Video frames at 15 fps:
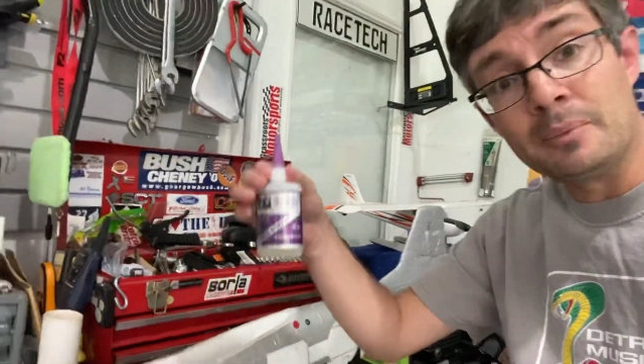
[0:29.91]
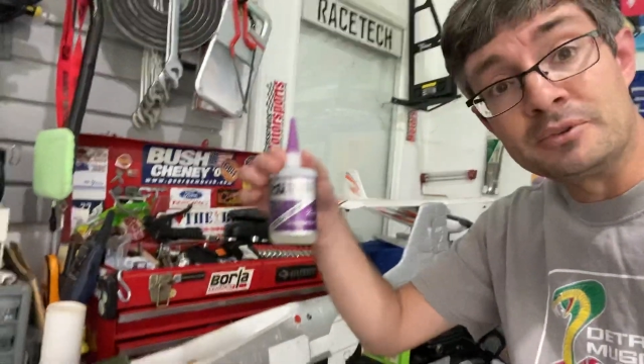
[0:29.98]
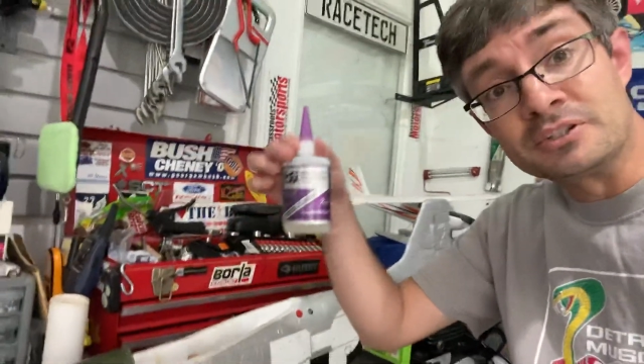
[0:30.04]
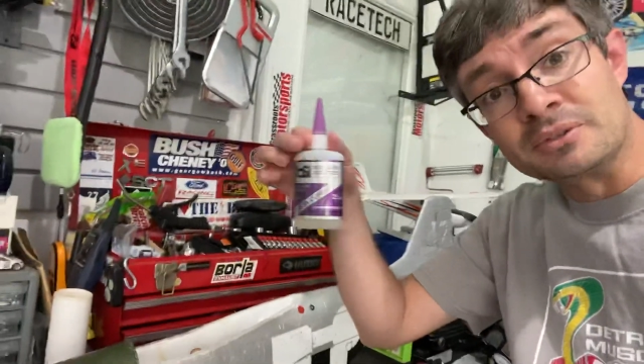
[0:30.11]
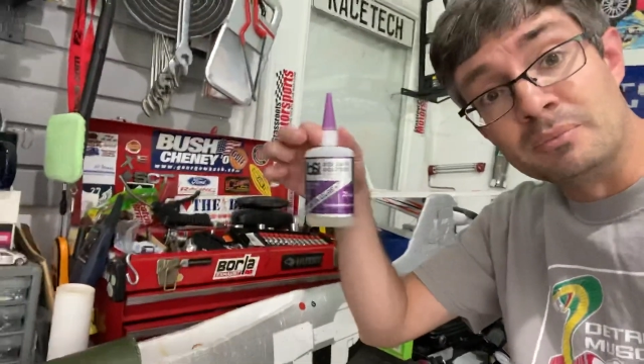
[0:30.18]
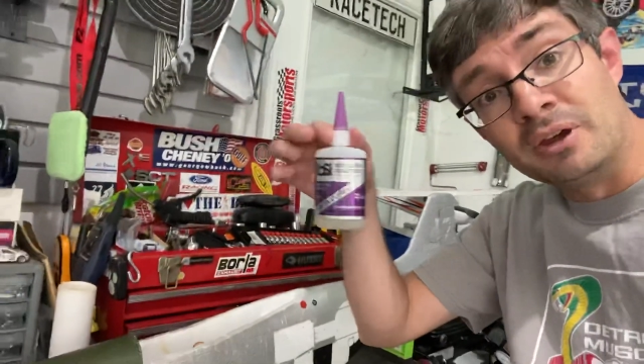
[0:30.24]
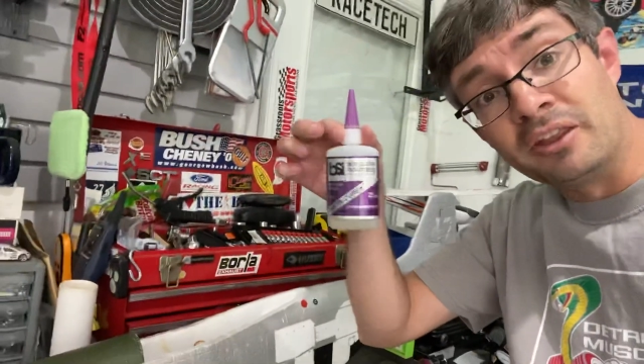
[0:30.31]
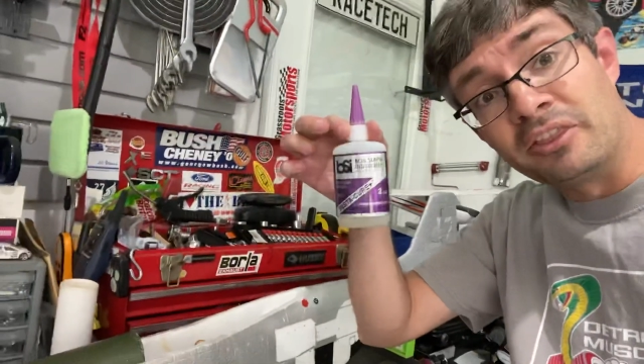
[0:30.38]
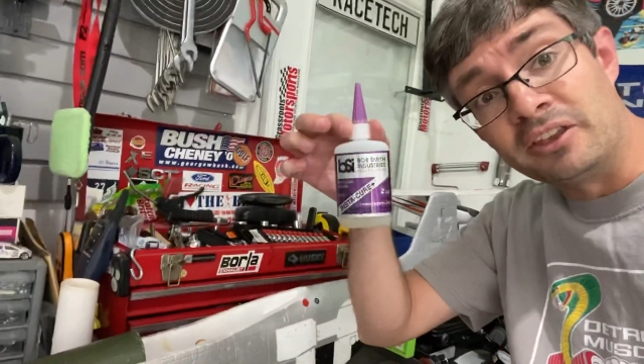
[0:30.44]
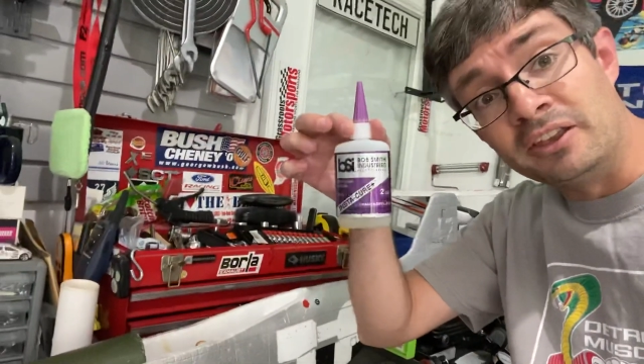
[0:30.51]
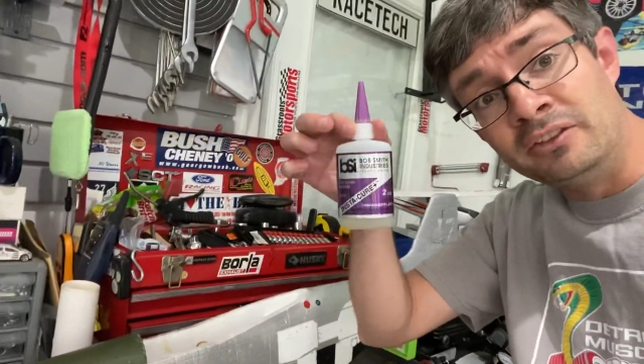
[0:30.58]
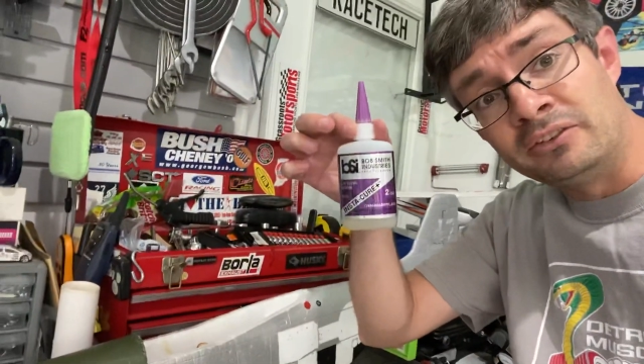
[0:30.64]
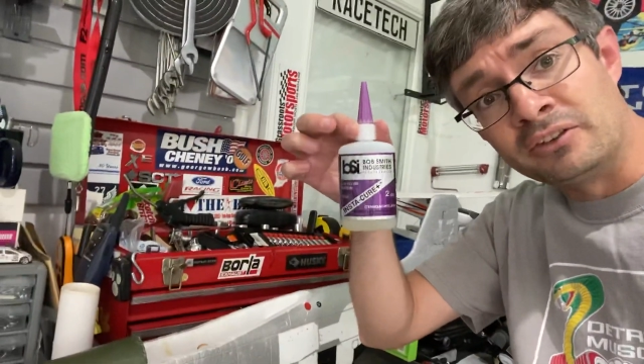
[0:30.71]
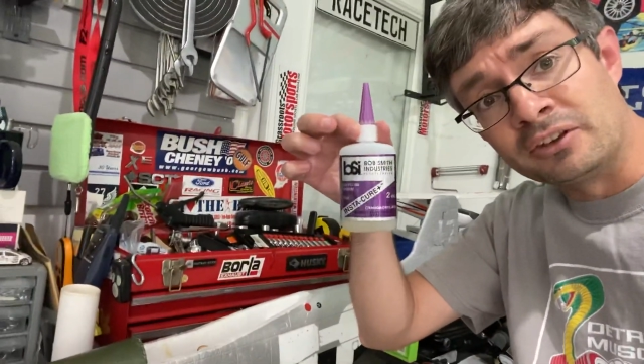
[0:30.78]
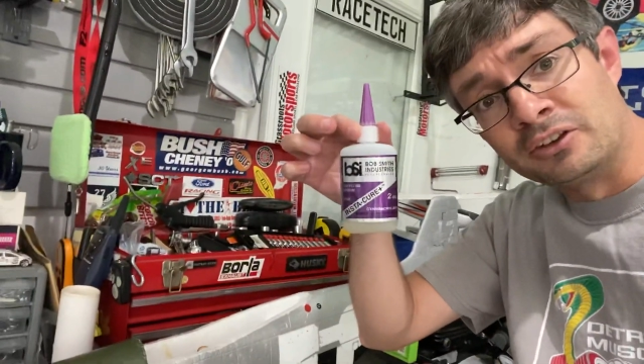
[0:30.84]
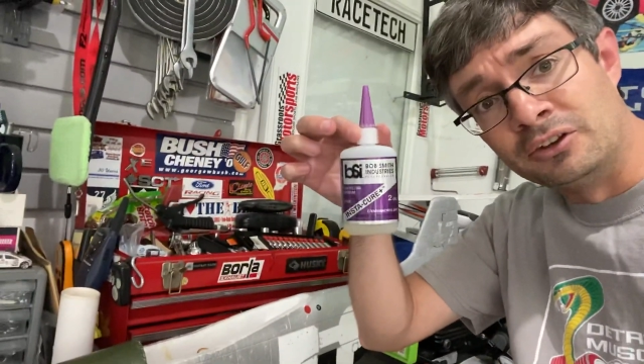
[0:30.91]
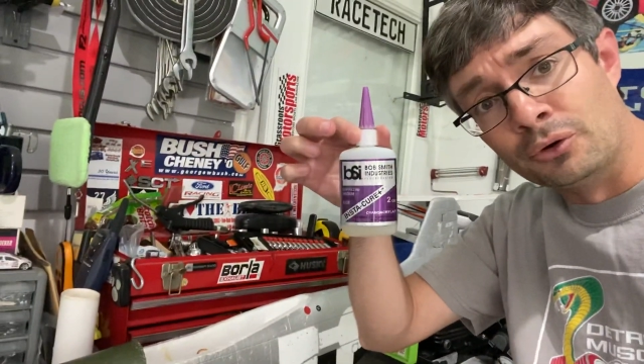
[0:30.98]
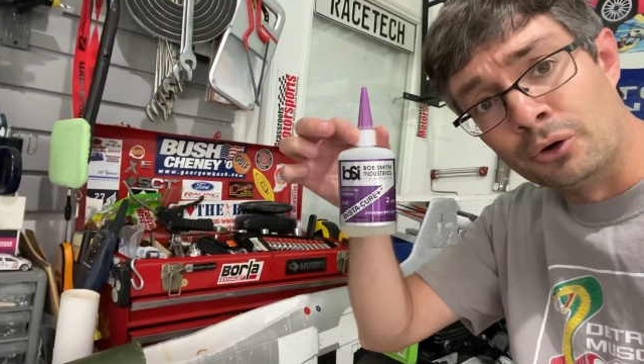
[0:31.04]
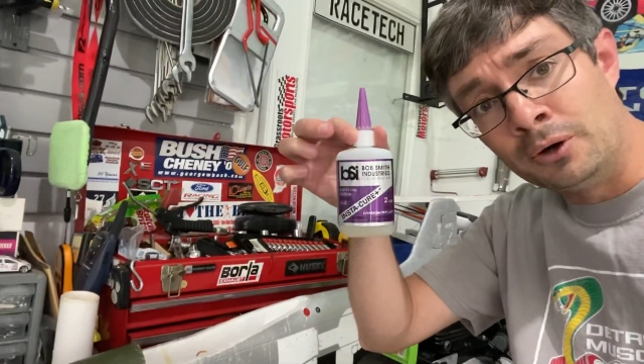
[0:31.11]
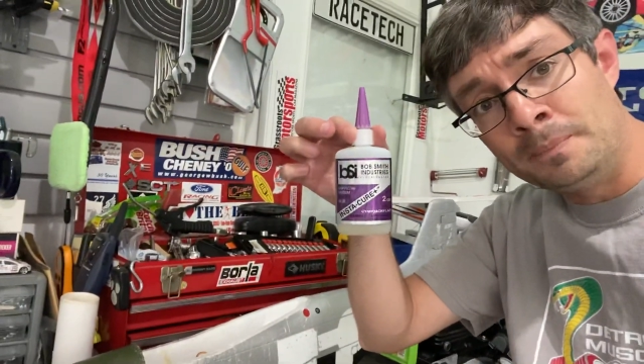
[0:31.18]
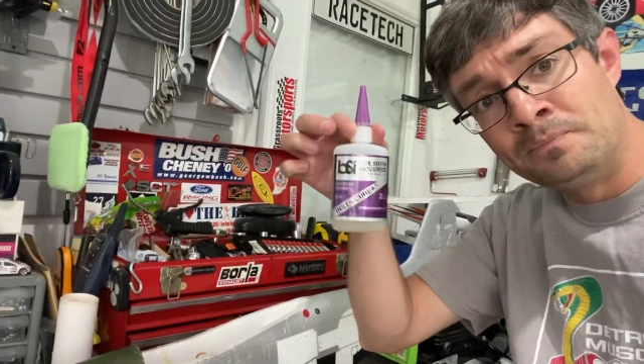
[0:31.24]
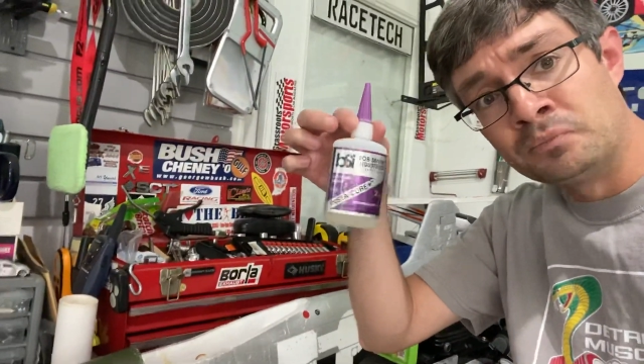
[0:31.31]
Smith
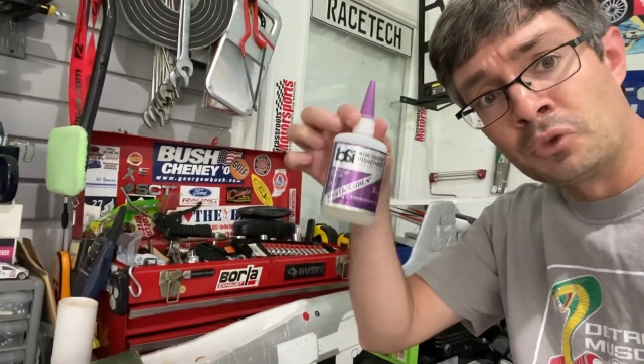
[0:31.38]
Instacure.